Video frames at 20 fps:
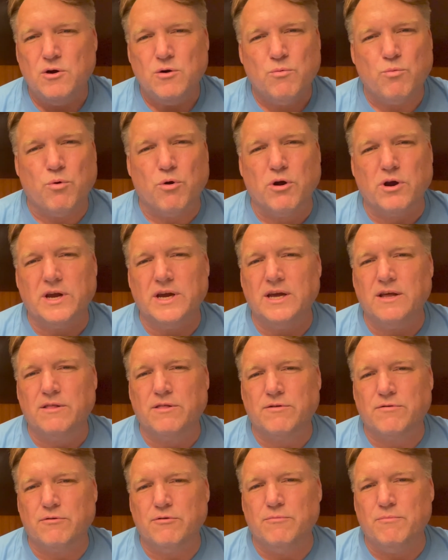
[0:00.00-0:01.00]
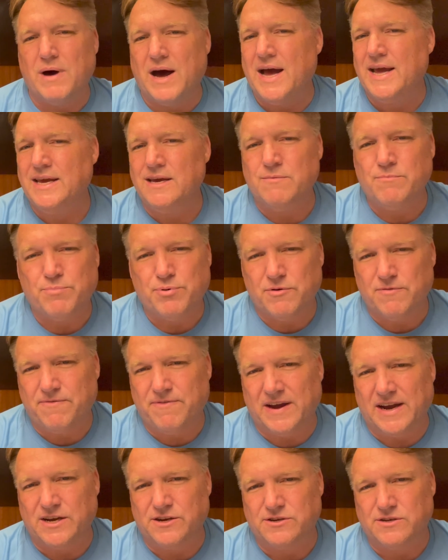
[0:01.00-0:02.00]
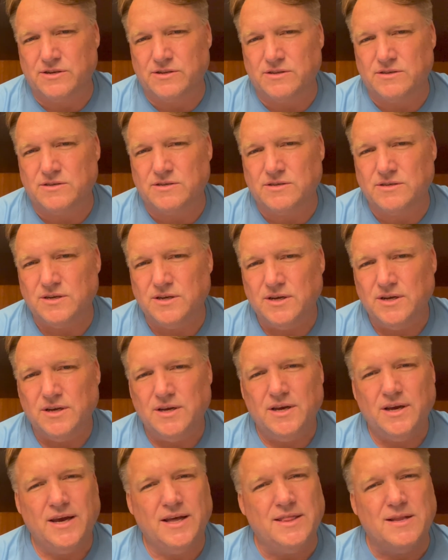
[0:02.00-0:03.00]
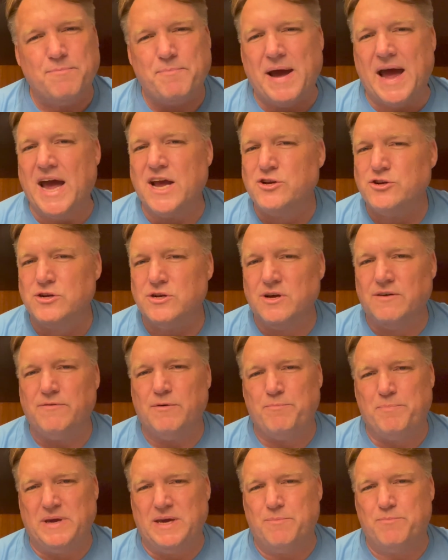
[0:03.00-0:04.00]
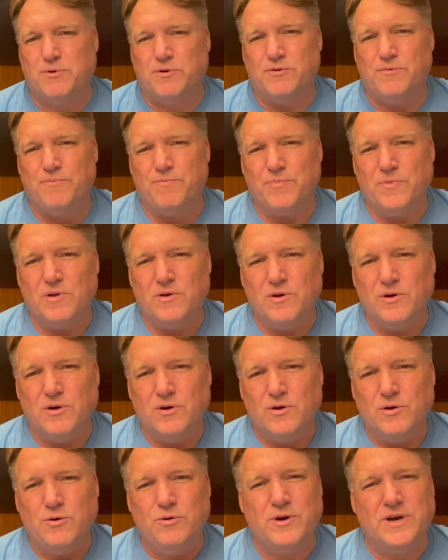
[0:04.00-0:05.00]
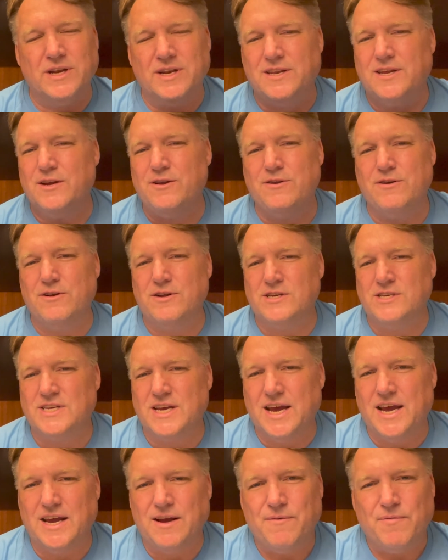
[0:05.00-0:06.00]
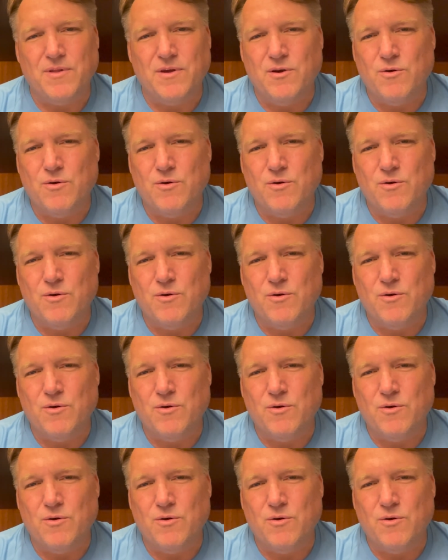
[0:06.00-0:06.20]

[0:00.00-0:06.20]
working through my imperfections and the passion of a people who continue to say,